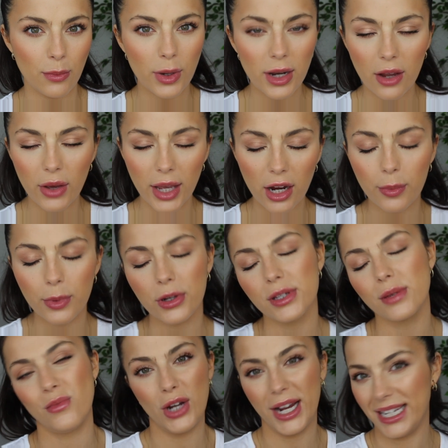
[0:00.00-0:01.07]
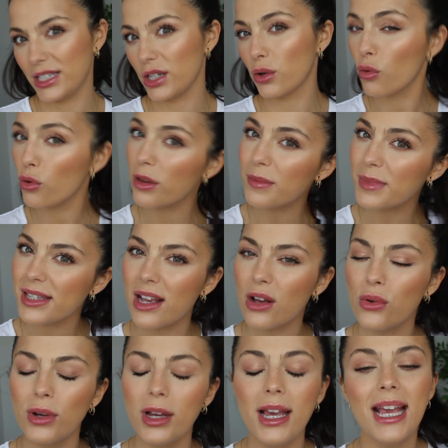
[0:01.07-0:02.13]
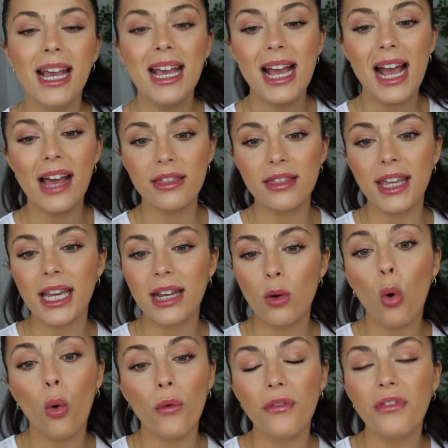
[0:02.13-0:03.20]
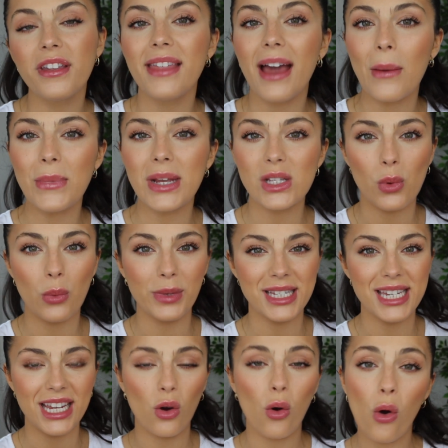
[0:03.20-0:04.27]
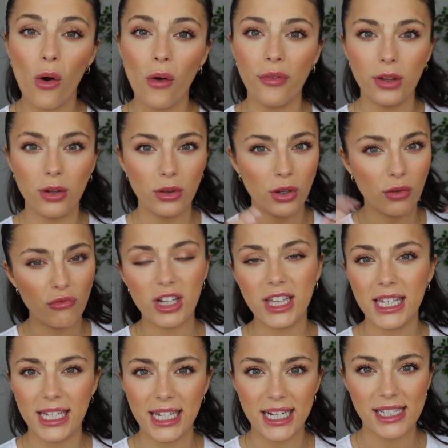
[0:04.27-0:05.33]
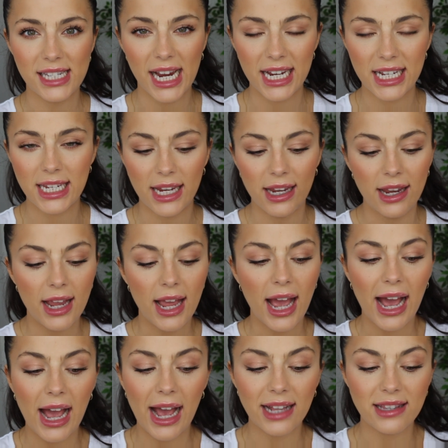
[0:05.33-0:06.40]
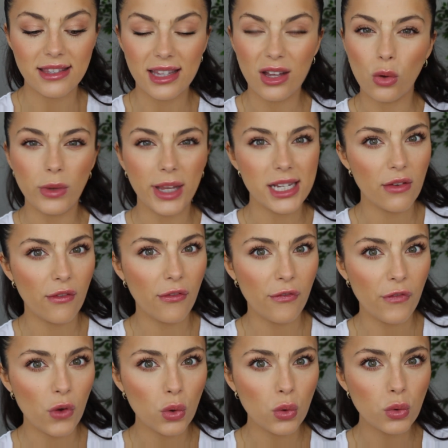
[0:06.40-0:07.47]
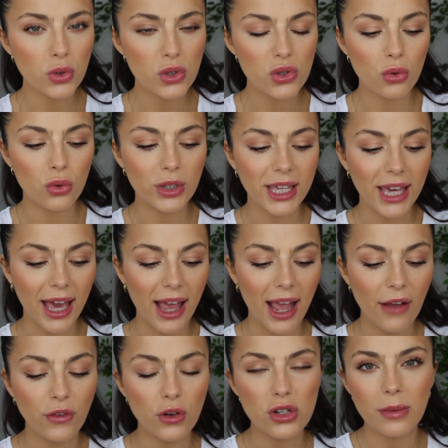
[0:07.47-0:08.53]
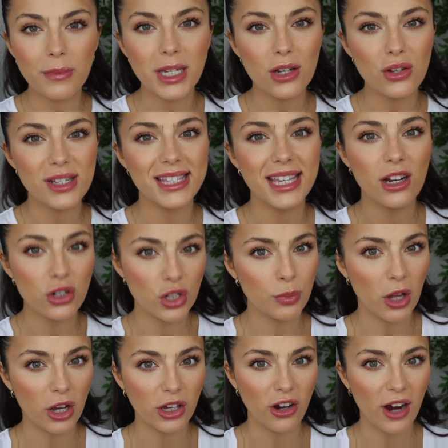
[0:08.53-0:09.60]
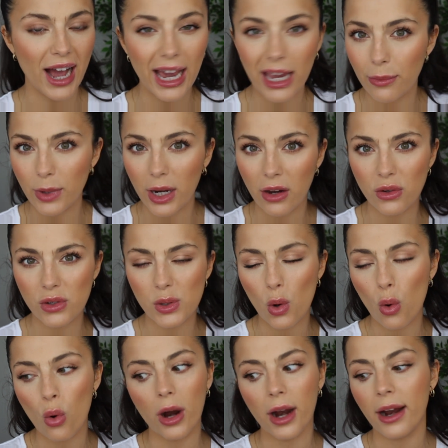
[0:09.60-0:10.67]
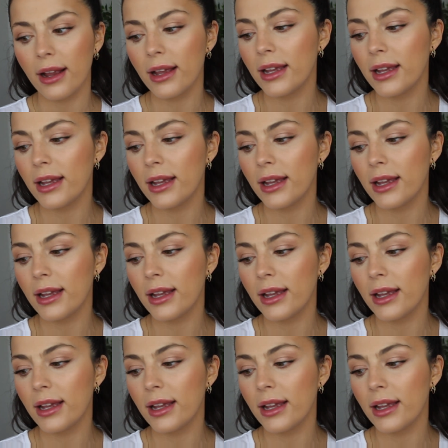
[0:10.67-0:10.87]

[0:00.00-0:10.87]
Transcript: brow hair because I'm trying to grow them still. And then hopefully that means when we take it off they'll look really neat and tidy and still nice and full. So yeah, if you're somebody who's scared to pluck your eyebrows or